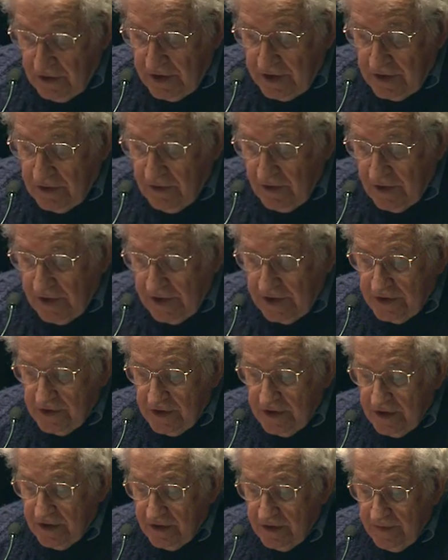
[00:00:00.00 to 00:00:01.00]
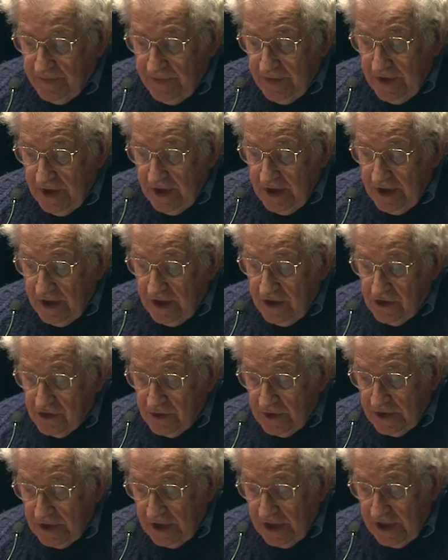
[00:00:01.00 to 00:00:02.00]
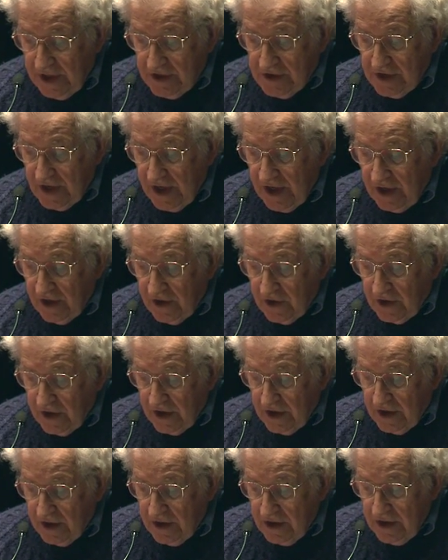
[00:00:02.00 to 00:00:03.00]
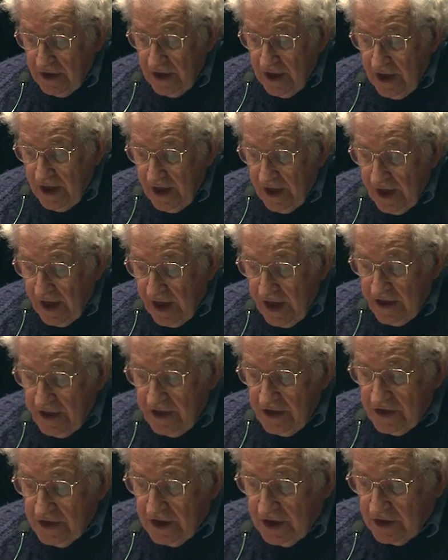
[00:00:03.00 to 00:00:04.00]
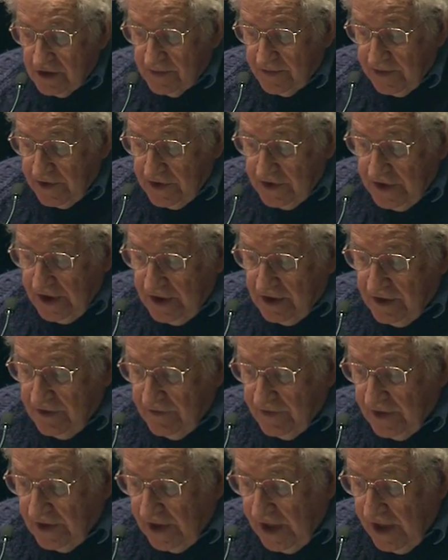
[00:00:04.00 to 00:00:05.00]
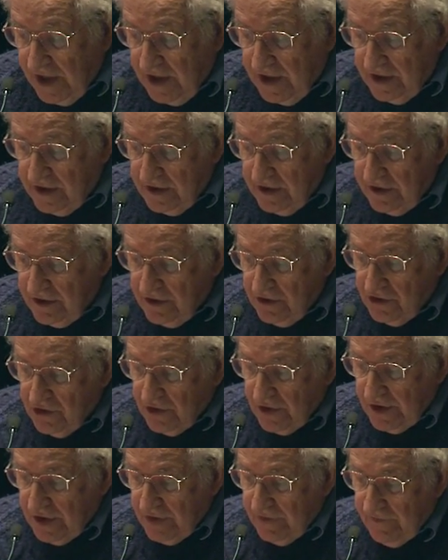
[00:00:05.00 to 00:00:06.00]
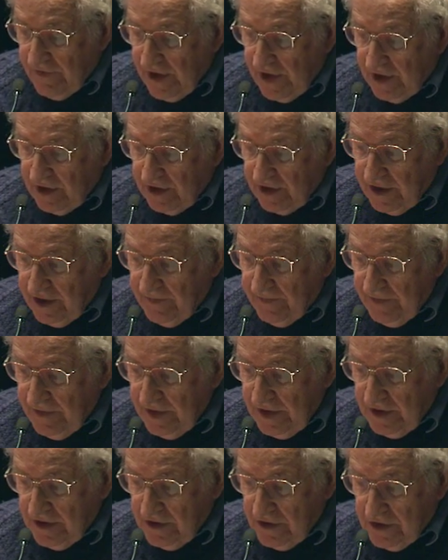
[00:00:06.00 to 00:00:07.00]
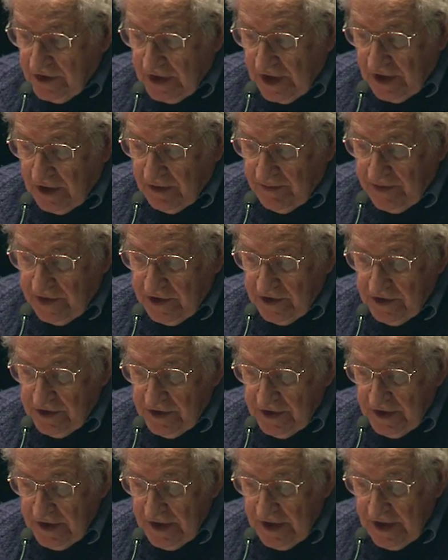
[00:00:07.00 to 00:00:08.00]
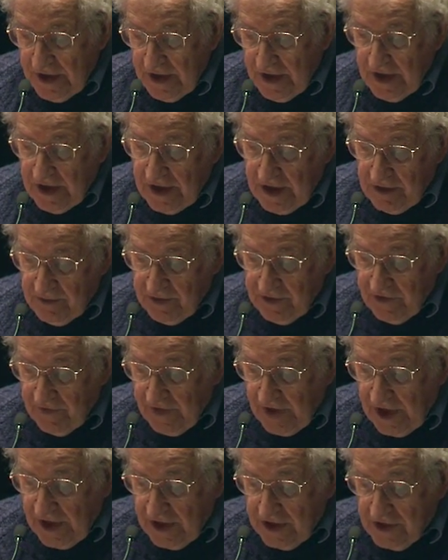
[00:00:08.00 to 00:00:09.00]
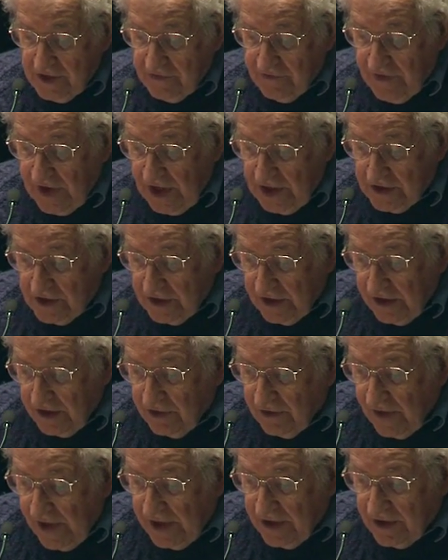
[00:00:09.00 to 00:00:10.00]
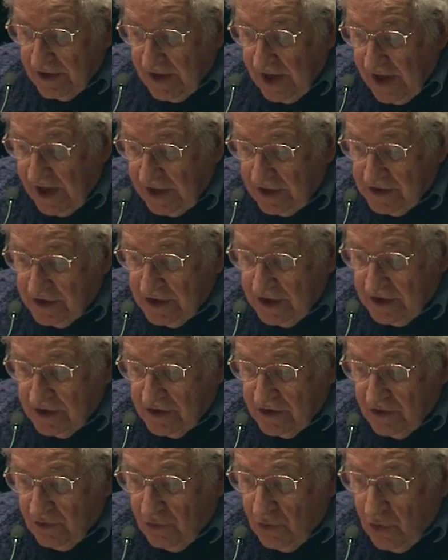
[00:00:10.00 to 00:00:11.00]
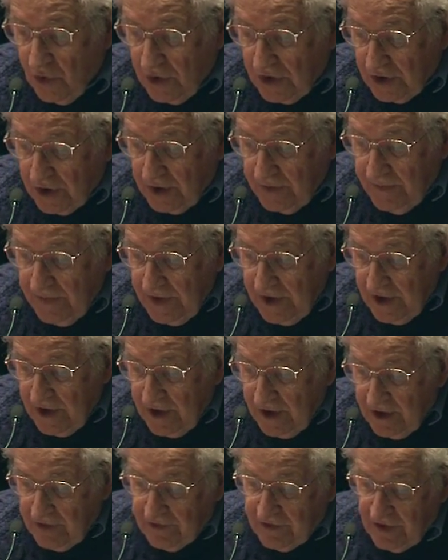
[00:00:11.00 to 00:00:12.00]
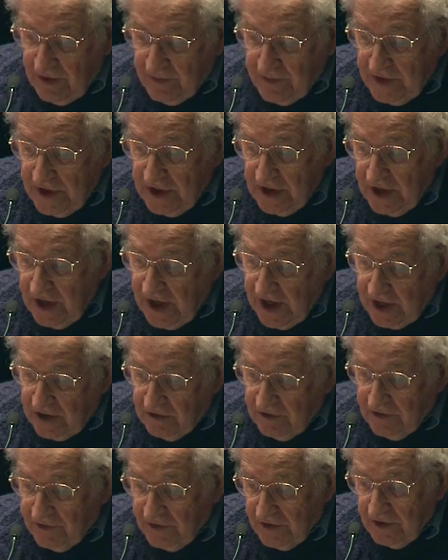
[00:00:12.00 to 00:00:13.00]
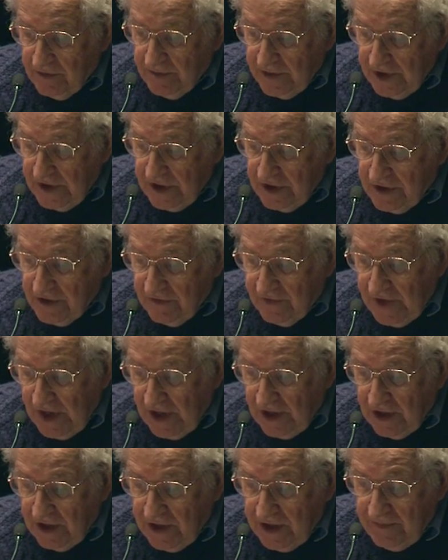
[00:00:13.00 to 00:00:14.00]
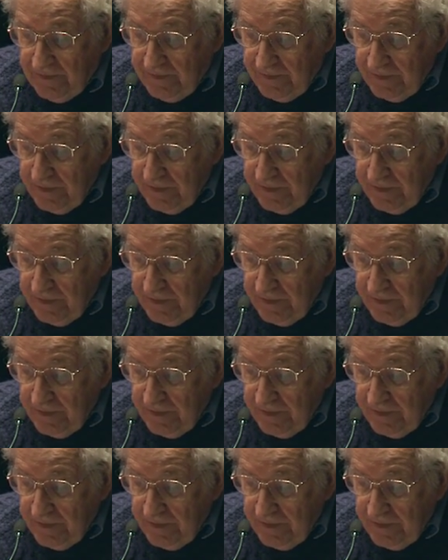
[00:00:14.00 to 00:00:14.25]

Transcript: Quoting still, Israel has allocated 86% of the land in the Jordan Valley to settlements and provides vastly greater access to water from the aquifer beneath the valley